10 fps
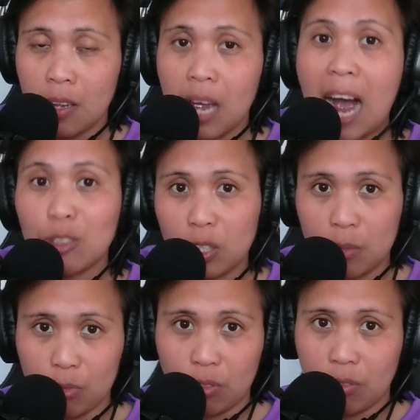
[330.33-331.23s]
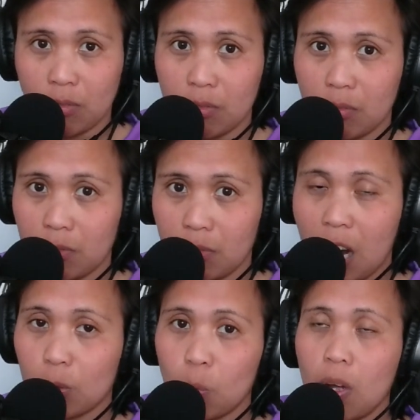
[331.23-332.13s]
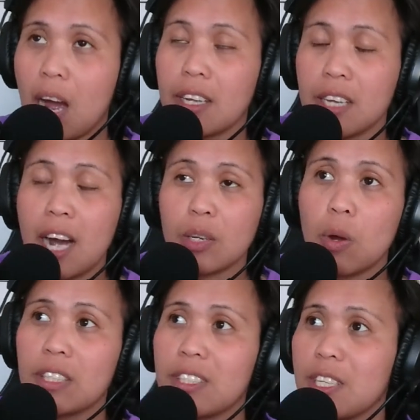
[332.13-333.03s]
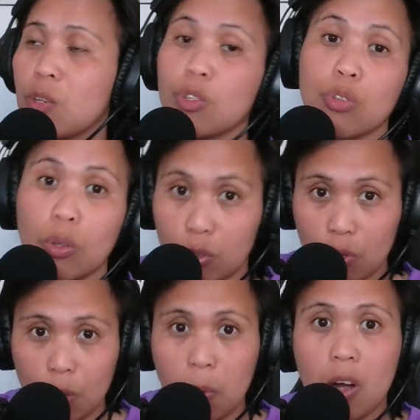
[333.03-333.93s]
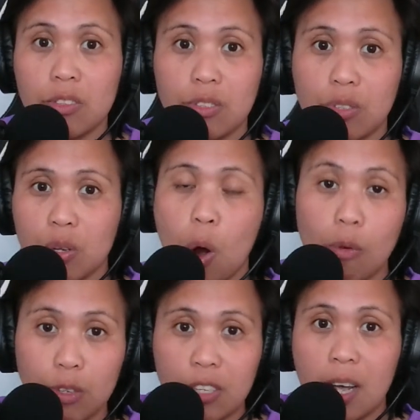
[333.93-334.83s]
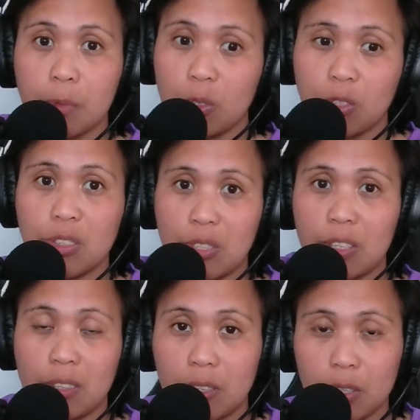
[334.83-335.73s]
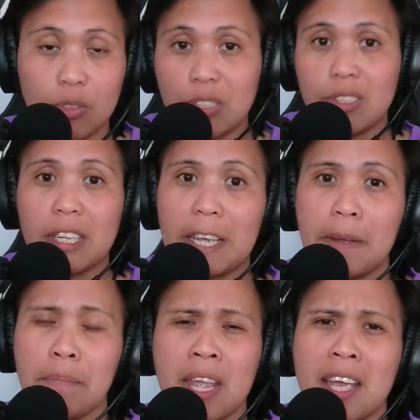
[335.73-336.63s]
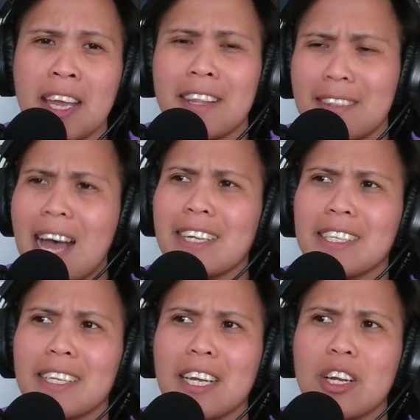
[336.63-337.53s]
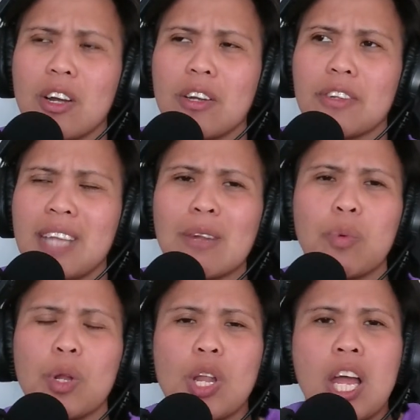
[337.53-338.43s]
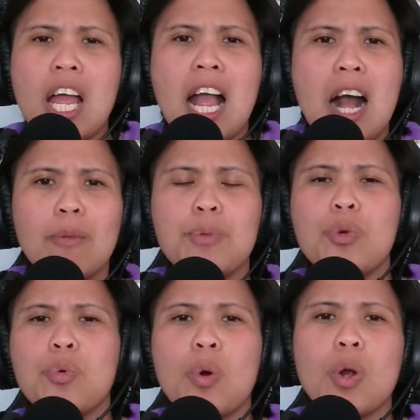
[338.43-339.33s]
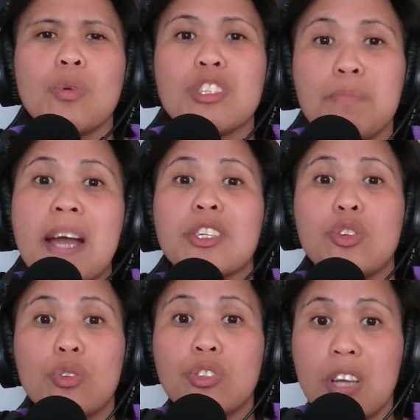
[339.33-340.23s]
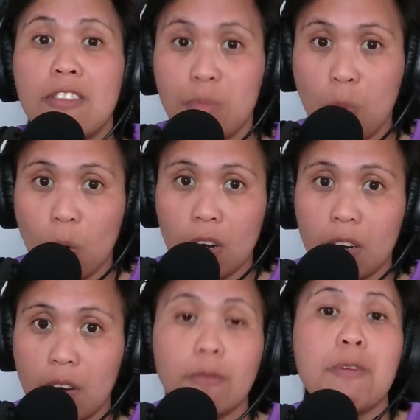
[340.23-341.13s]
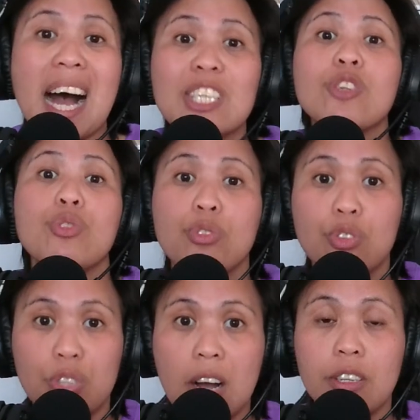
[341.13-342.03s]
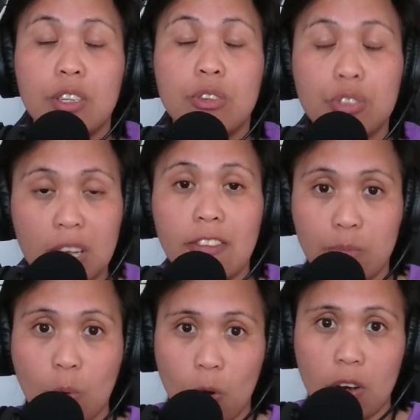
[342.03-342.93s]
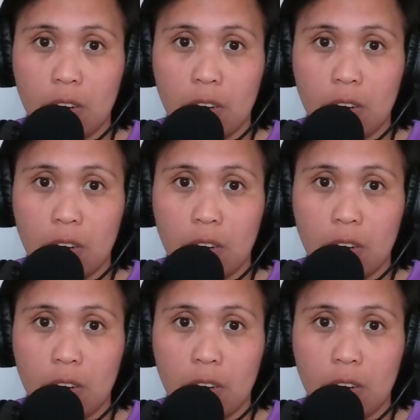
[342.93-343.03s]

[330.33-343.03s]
outcomes, high quality results to your boss over time, consistently. That will help you respect yourself more, value yourself more,